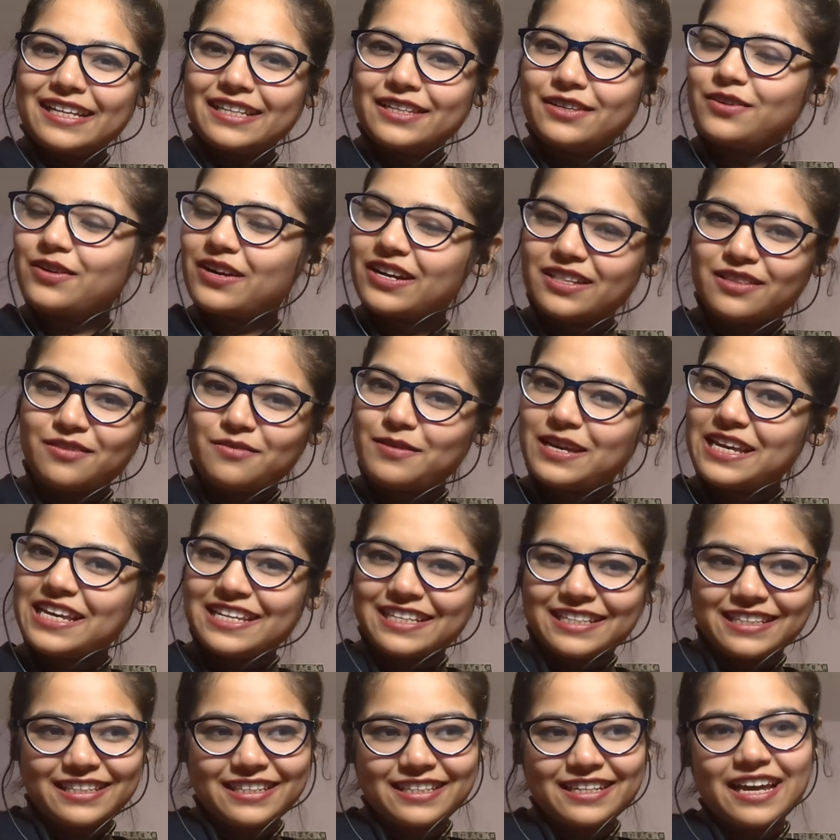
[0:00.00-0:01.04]
You are the
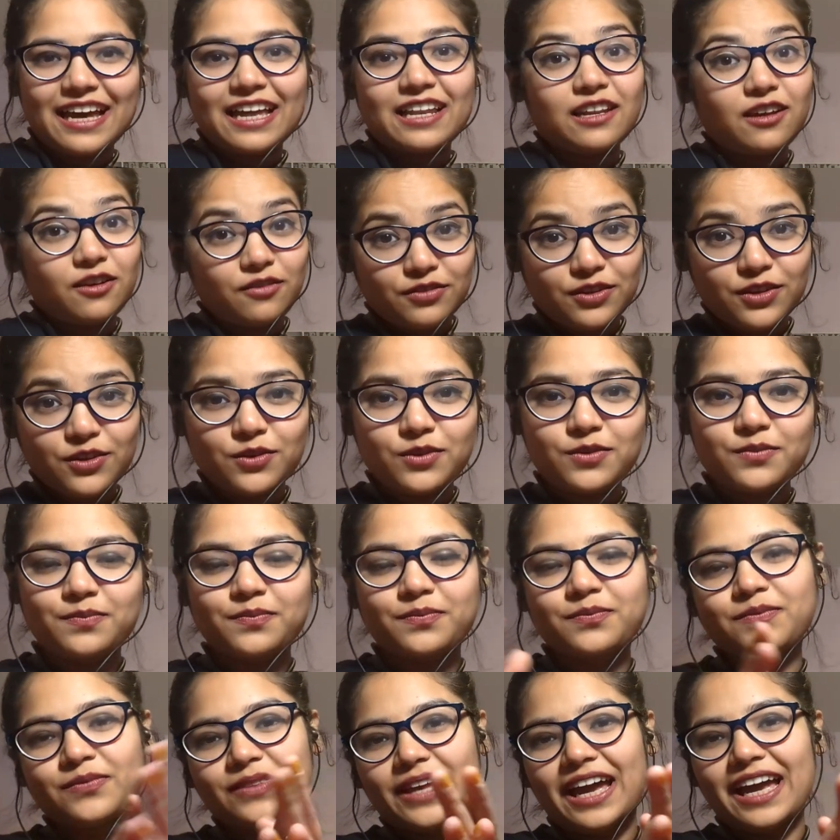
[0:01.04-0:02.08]
best. I love you.
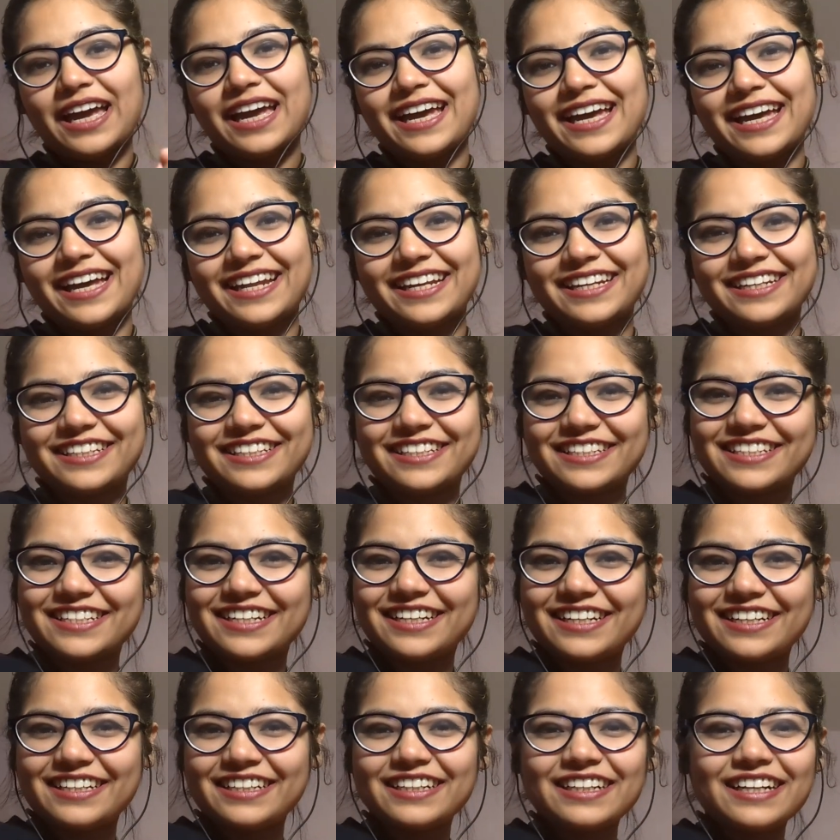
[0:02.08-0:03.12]
And
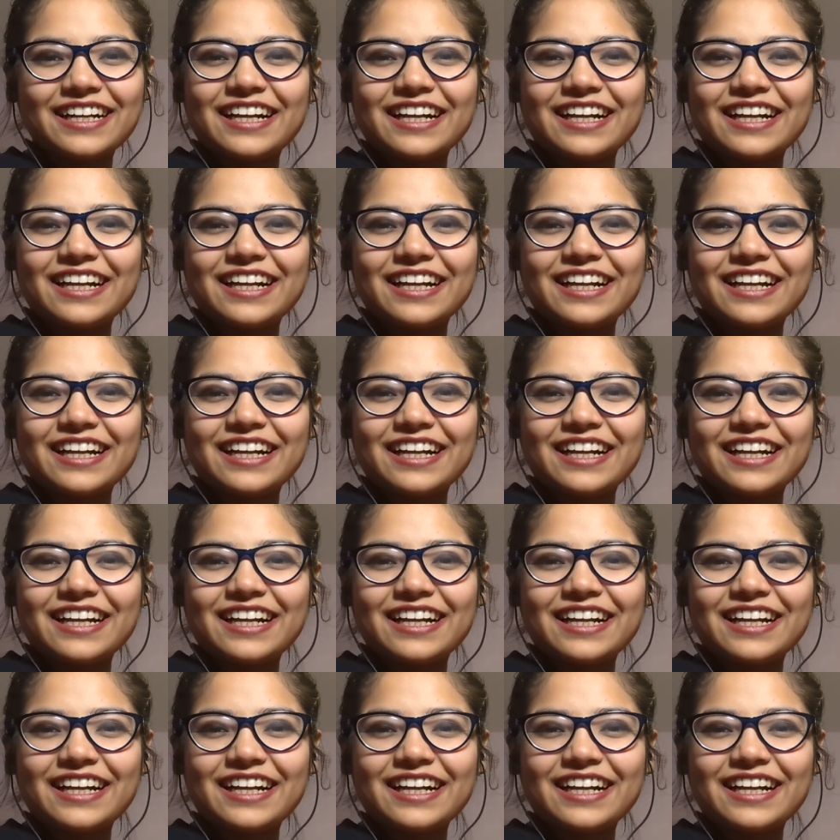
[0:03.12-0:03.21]
uh,